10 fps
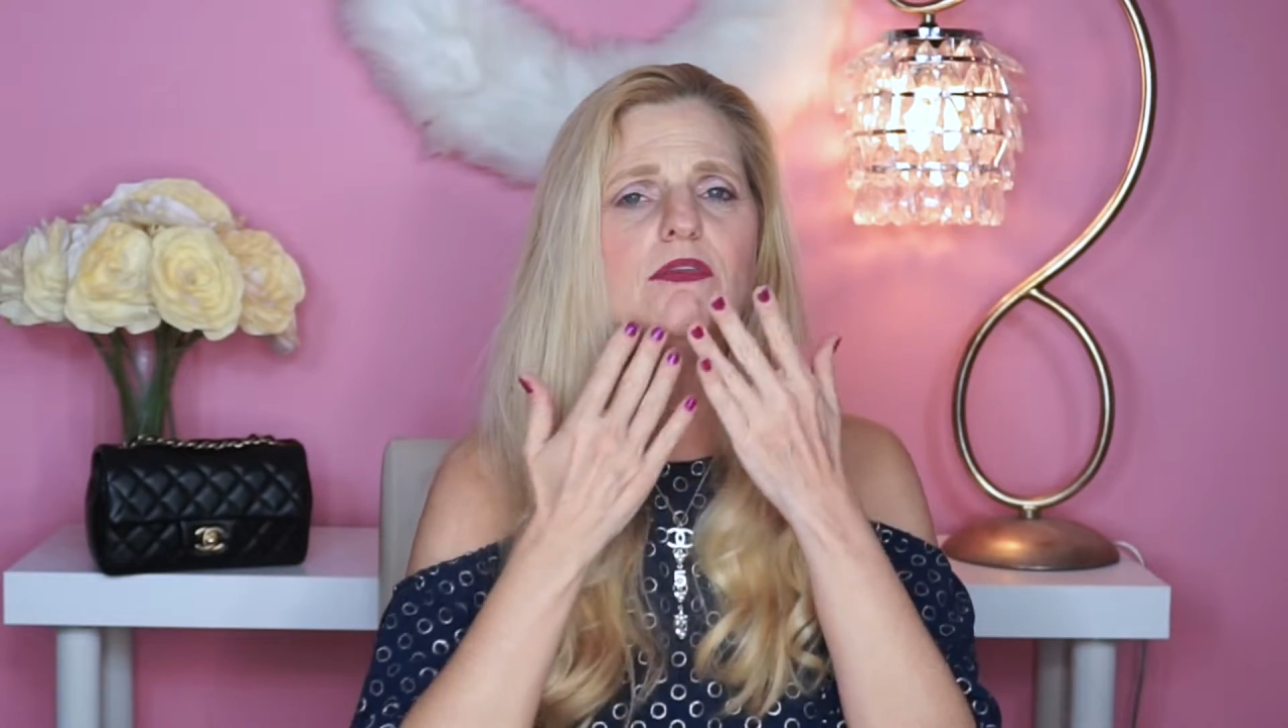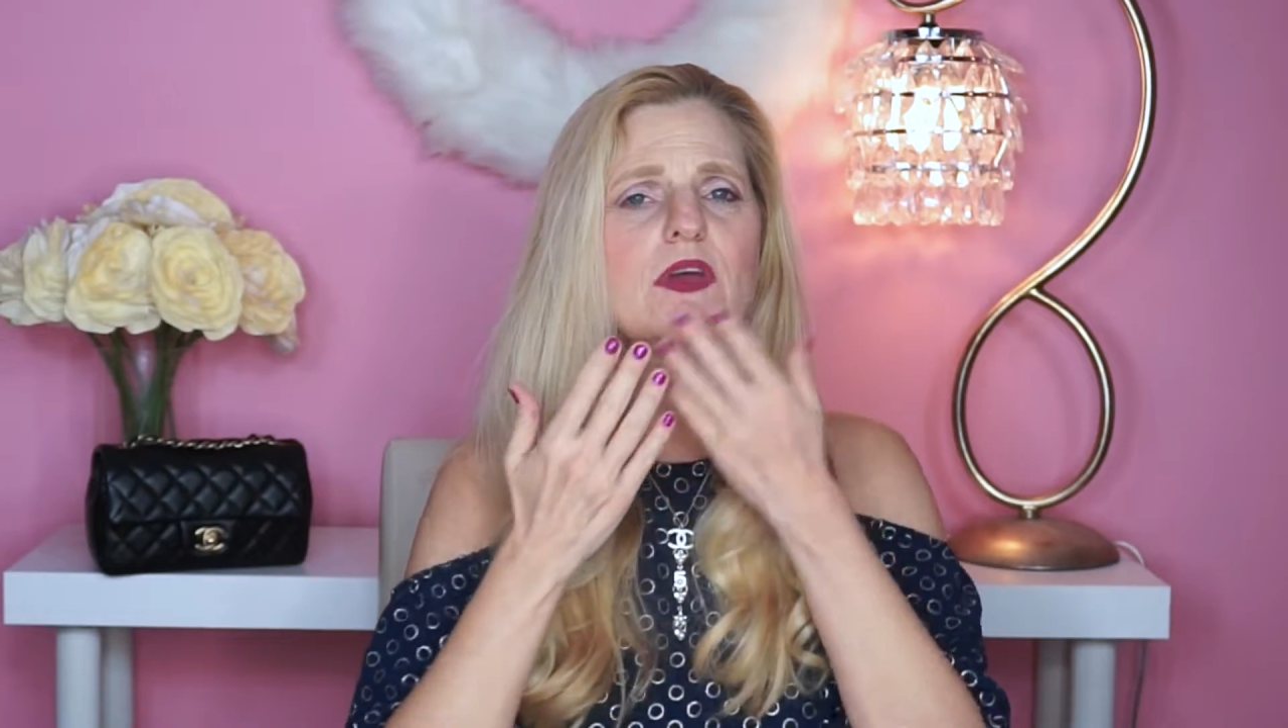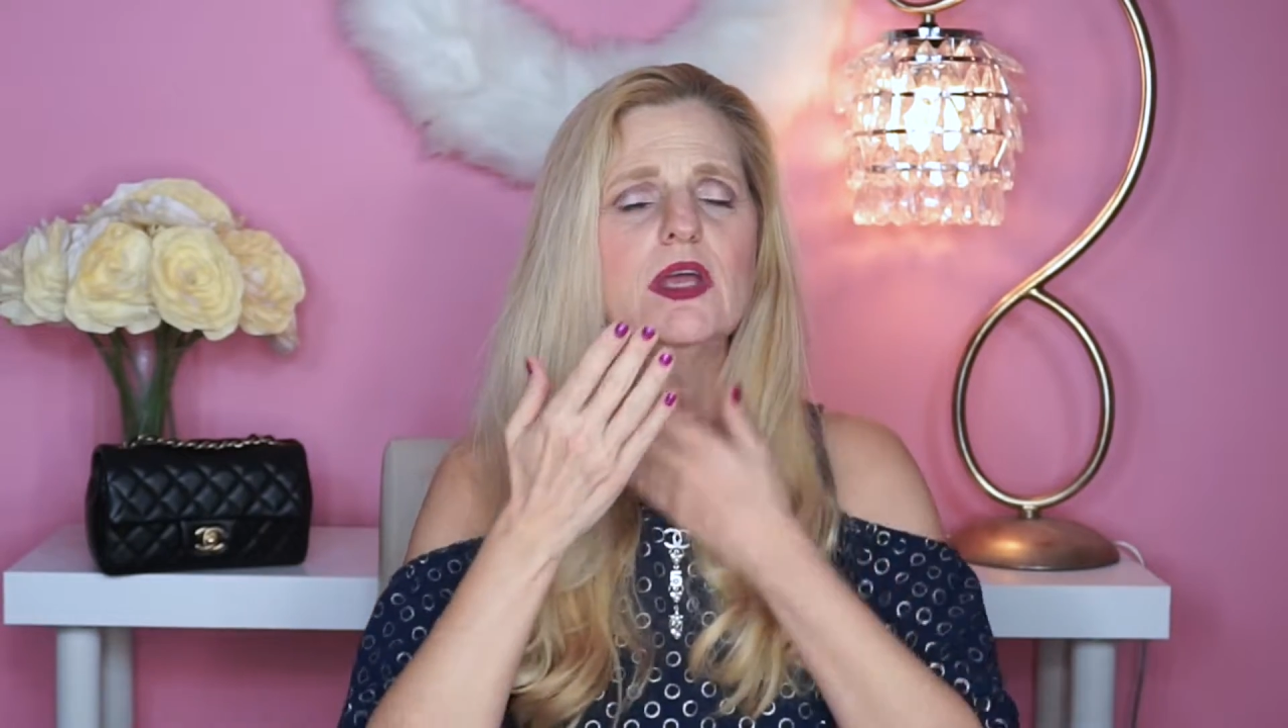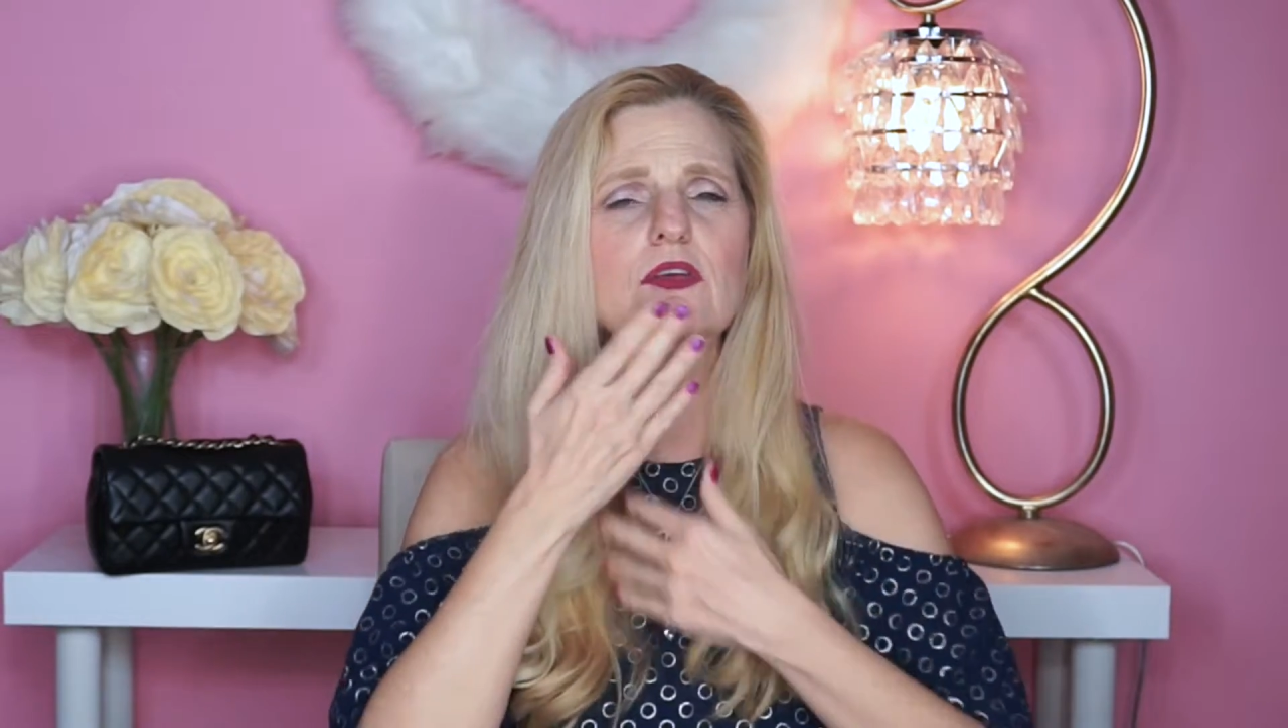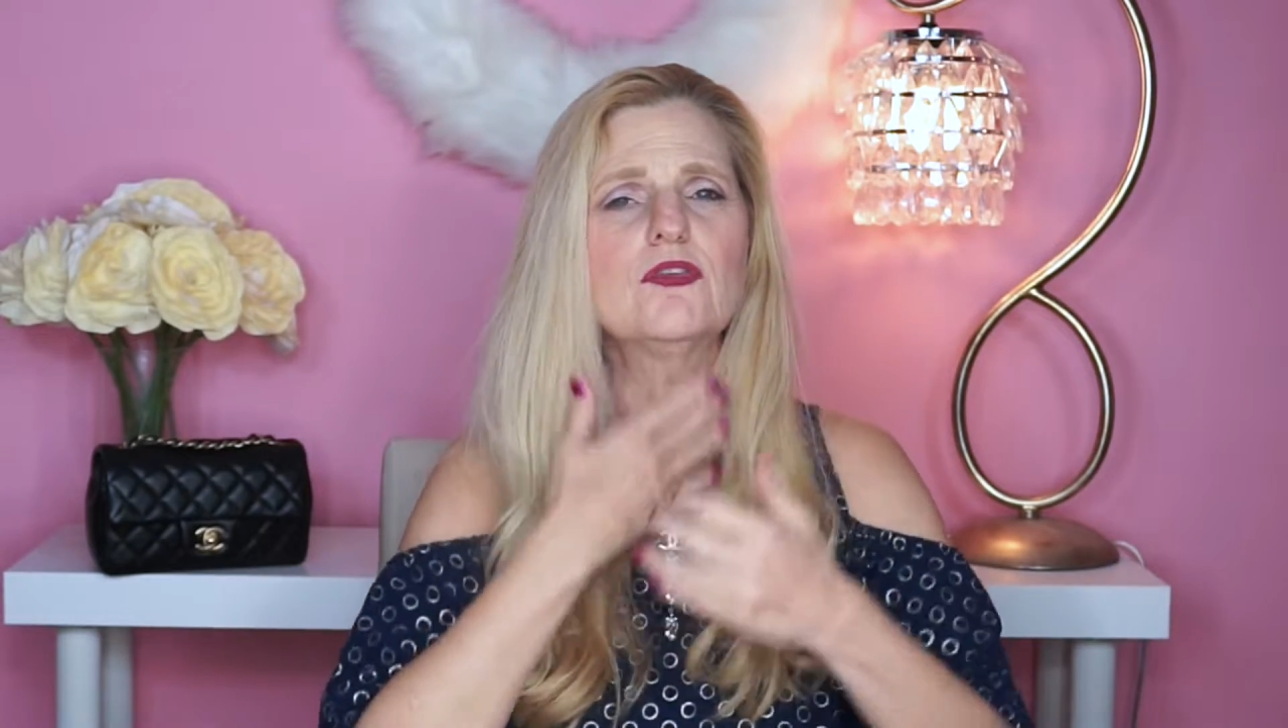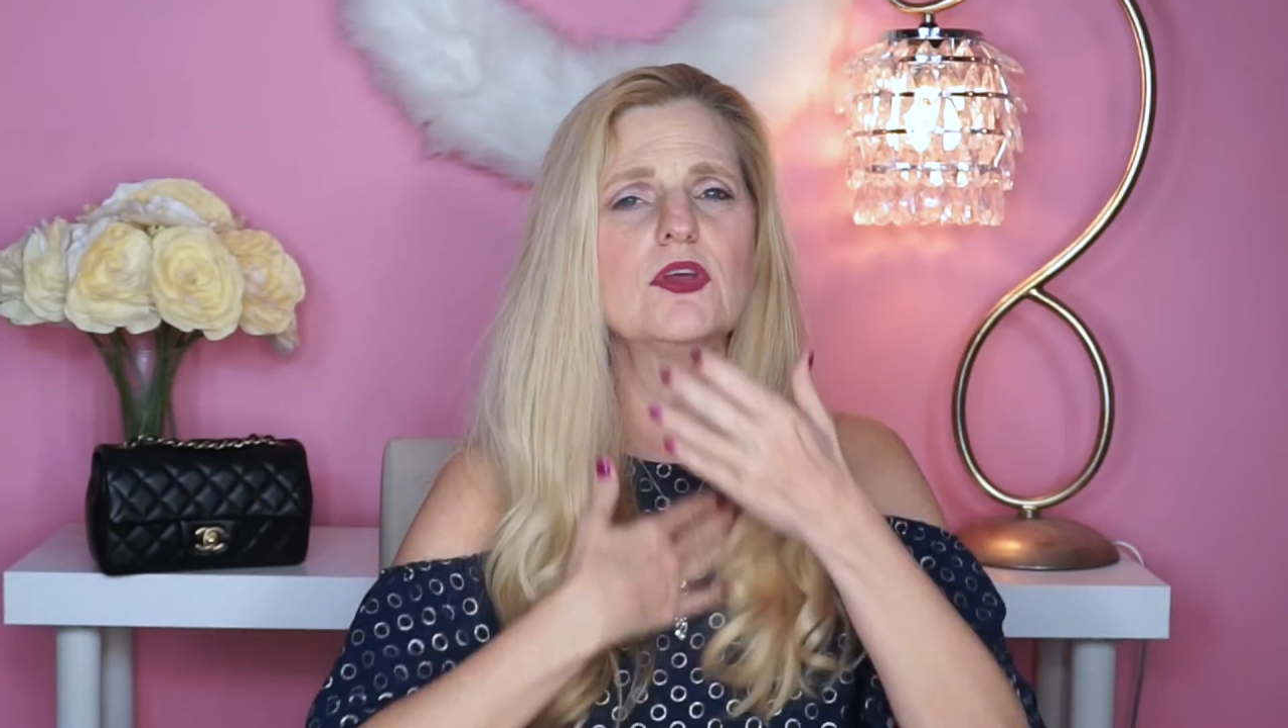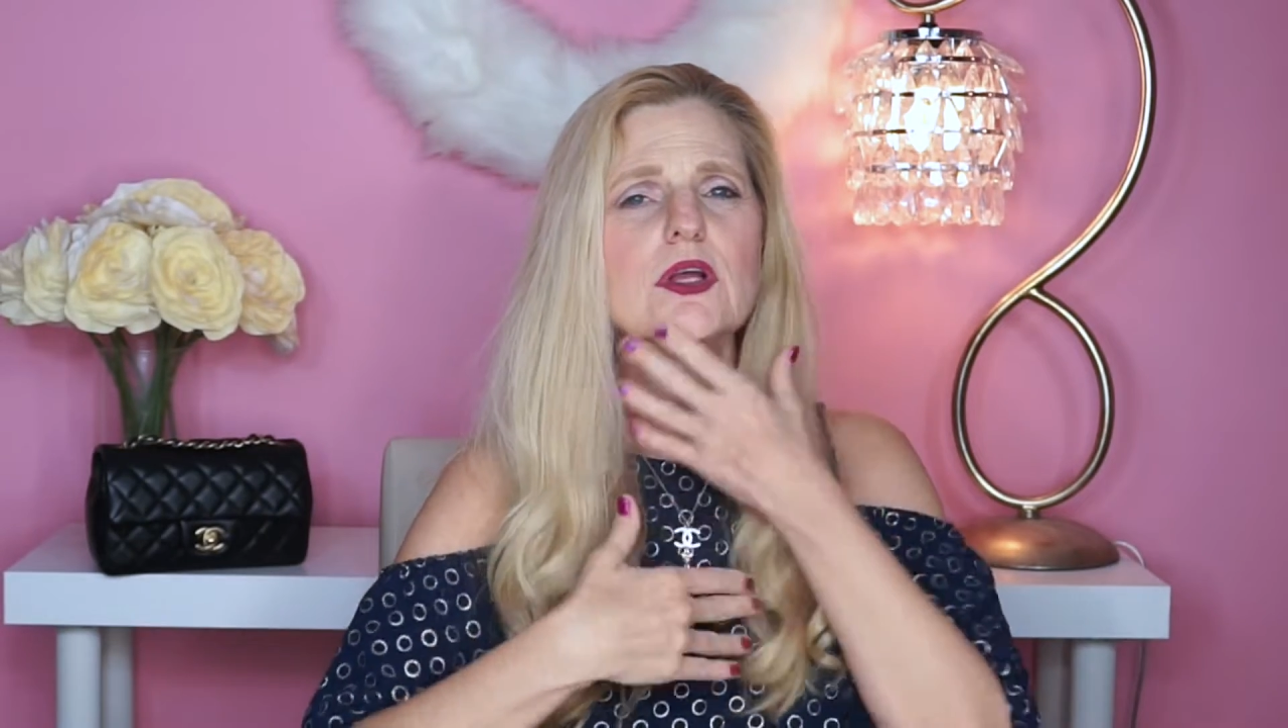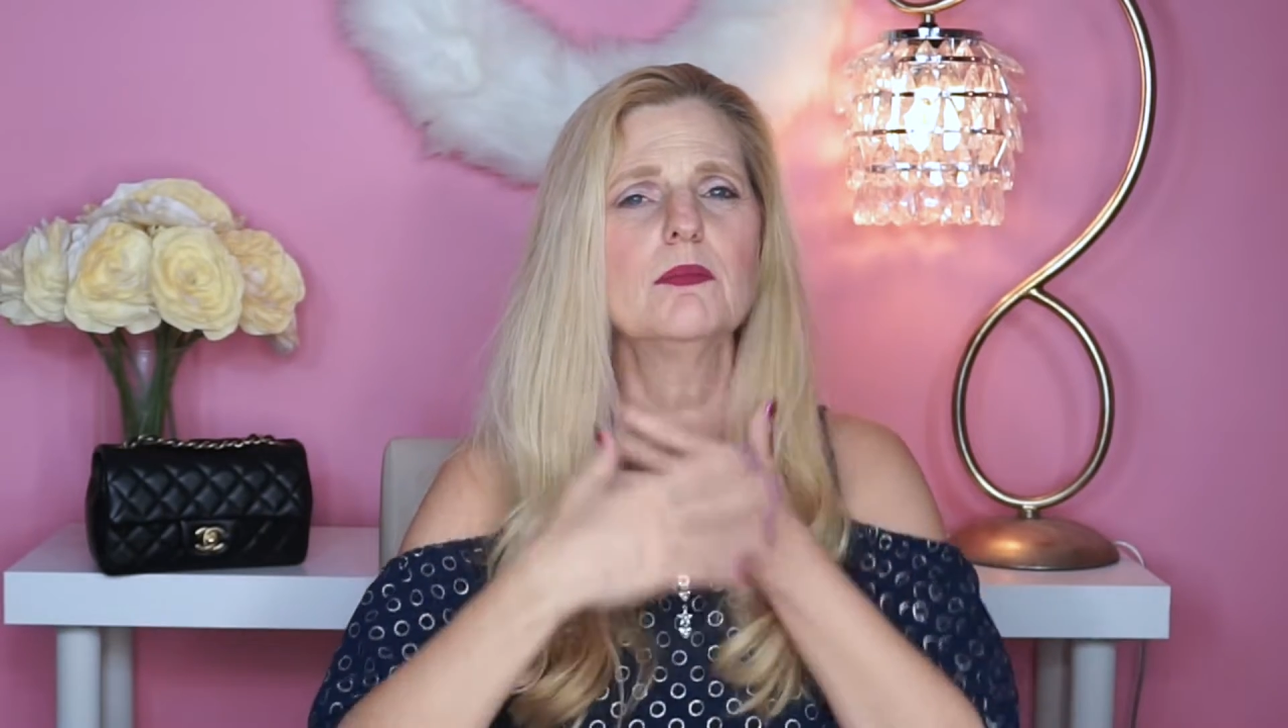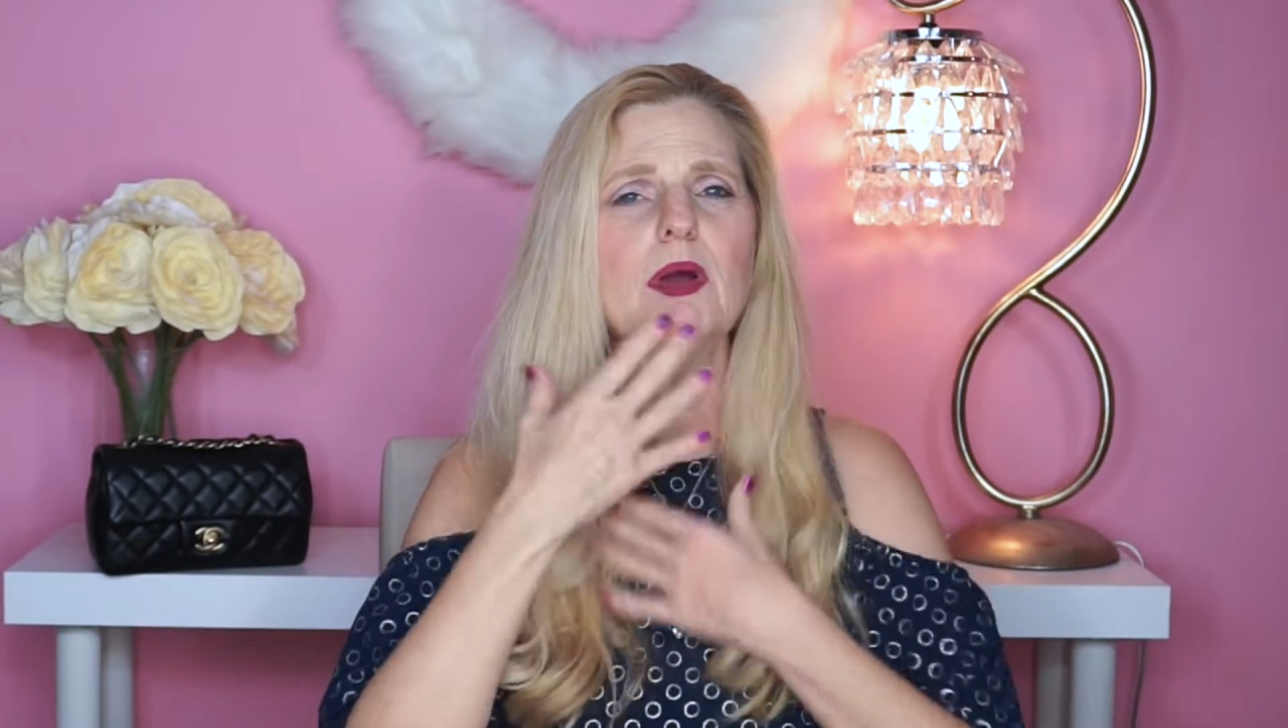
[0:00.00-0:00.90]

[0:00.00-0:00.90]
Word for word: face,